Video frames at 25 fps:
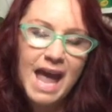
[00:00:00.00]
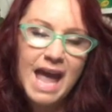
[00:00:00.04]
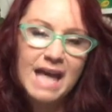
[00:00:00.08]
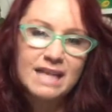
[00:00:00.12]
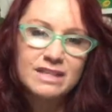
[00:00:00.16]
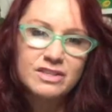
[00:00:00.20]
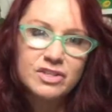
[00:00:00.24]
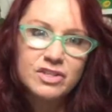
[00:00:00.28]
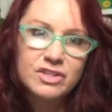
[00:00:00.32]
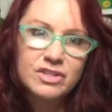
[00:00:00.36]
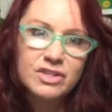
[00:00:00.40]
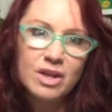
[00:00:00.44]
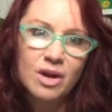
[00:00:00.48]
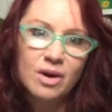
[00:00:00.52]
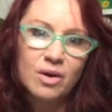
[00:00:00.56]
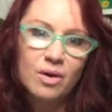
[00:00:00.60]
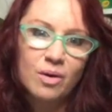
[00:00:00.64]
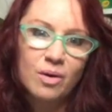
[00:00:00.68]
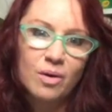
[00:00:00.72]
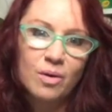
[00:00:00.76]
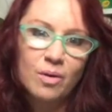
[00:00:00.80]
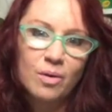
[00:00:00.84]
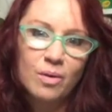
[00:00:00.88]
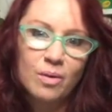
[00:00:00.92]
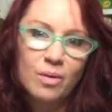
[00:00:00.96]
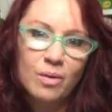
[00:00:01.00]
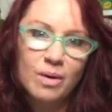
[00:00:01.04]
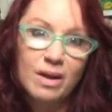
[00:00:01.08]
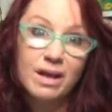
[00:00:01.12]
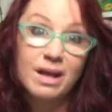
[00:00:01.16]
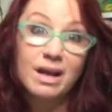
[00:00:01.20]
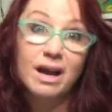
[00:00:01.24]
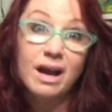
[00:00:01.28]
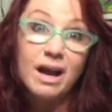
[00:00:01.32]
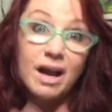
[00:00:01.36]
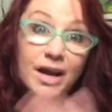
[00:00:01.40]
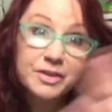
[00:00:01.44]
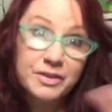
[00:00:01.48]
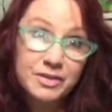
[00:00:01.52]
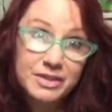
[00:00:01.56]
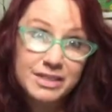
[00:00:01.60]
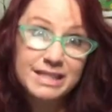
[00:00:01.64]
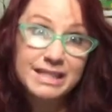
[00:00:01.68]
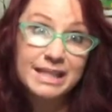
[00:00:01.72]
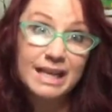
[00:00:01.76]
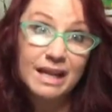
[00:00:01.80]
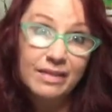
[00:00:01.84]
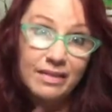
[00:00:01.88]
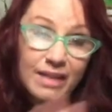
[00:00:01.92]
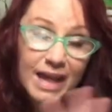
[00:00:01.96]
And so
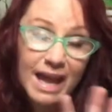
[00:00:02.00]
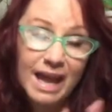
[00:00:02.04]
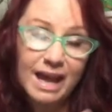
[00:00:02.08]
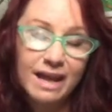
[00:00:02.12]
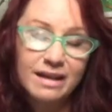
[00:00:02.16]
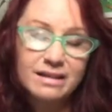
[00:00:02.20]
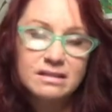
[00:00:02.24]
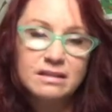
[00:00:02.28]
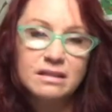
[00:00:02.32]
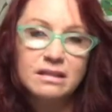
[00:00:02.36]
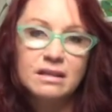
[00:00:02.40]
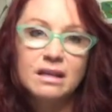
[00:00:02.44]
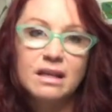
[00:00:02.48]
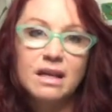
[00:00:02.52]
understand that.